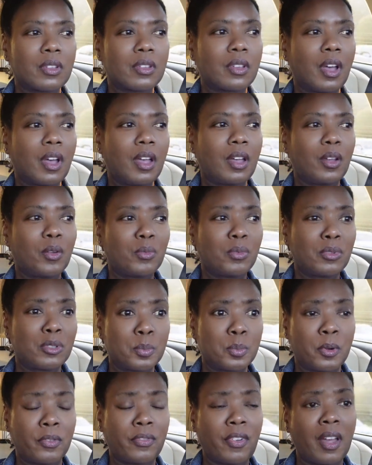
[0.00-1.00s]

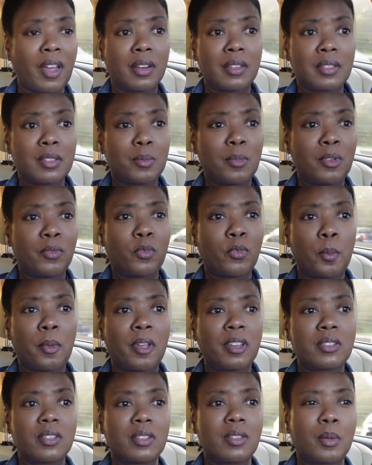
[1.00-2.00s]
was provided some
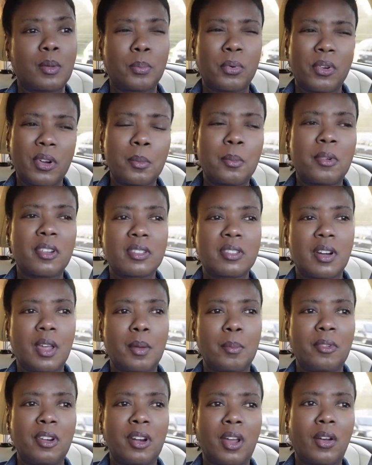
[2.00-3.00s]
information that pretty much
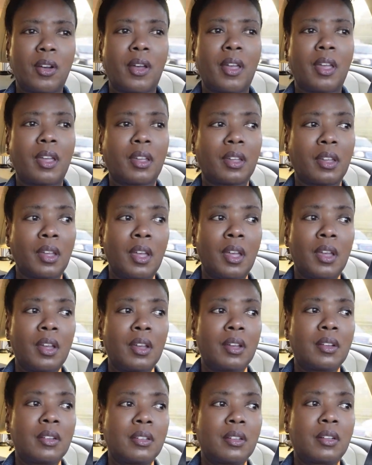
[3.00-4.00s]
let me know, hey,
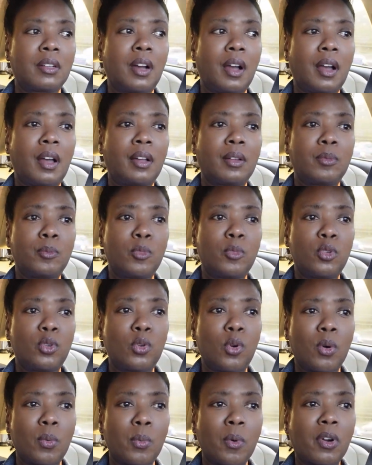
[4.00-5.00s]

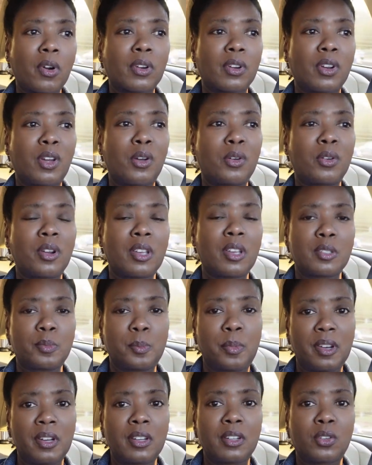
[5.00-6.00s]
your workload has
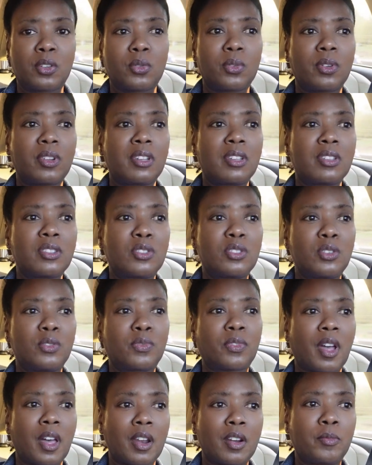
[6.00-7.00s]
been increased.
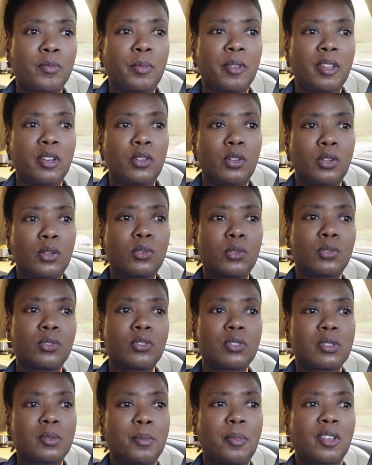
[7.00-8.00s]
You've kind of been
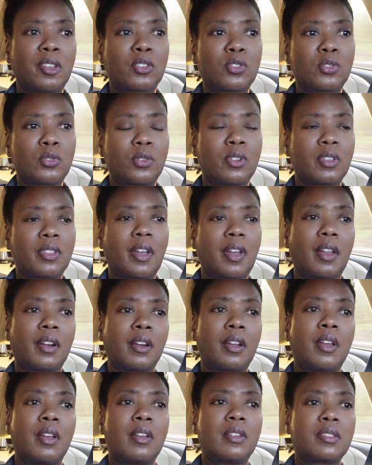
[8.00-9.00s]
used to make sure that
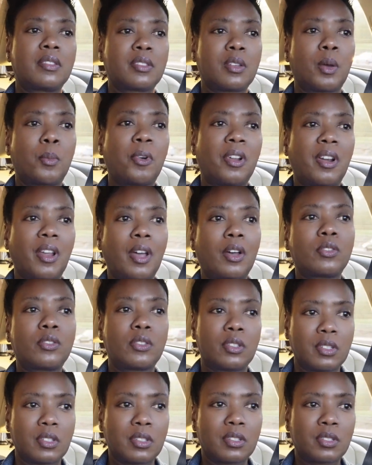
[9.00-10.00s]
someone
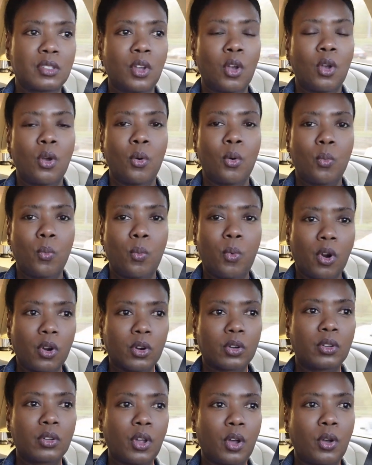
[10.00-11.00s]
else's
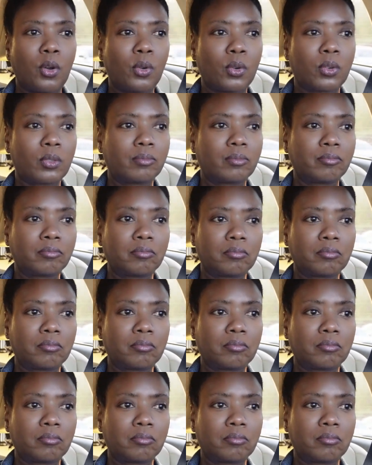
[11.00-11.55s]
workload